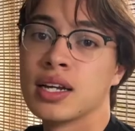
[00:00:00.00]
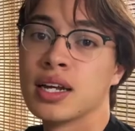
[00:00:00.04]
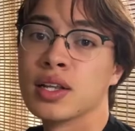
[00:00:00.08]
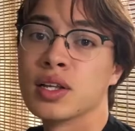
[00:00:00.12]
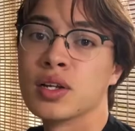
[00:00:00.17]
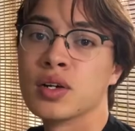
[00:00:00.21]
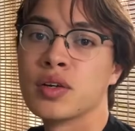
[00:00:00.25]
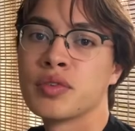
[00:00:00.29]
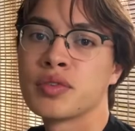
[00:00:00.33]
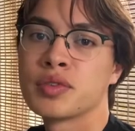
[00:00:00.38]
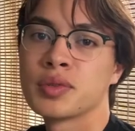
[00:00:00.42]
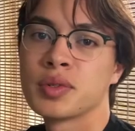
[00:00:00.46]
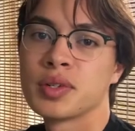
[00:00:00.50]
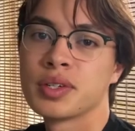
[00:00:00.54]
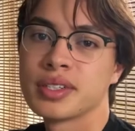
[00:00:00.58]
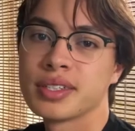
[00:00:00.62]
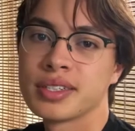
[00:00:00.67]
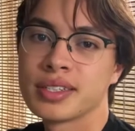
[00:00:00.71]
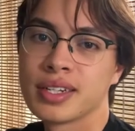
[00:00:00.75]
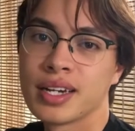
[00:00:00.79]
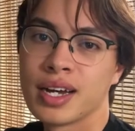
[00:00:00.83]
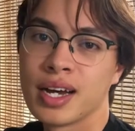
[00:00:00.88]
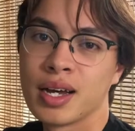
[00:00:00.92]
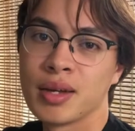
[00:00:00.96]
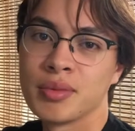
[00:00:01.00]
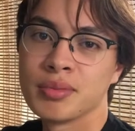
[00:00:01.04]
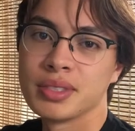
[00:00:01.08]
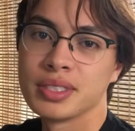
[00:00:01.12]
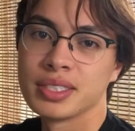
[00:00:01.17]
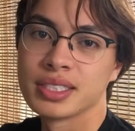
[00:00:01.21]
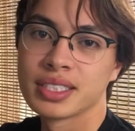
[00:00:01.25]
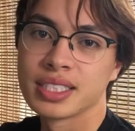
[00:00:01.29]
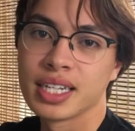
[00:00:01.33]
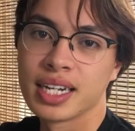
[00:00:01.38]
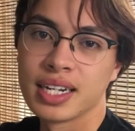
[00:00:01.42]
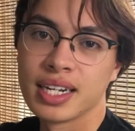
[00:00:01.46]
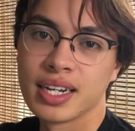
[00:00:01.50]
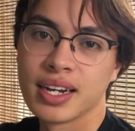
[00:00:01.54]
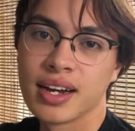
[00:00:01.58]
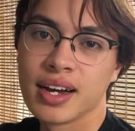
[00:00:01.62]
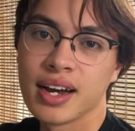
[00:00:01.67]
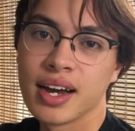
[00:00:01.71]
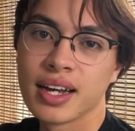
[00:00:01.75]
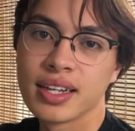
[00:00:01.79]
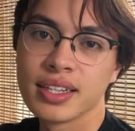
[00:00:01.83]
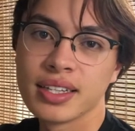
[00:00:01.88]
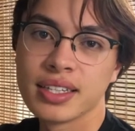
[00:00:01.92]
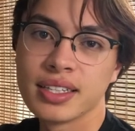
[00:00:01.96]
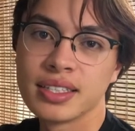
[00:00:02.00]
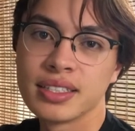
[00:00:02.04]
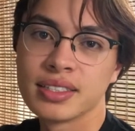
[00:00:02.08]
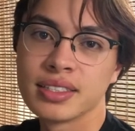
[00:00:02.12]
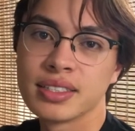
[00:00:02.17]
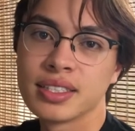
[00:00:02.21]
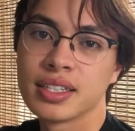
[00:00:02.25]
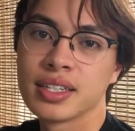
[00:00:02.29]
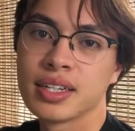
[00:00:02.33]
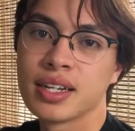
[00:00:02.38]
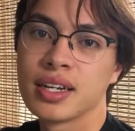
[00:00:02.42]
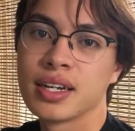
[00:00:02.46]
Hello everyone, I'm in Sadia Island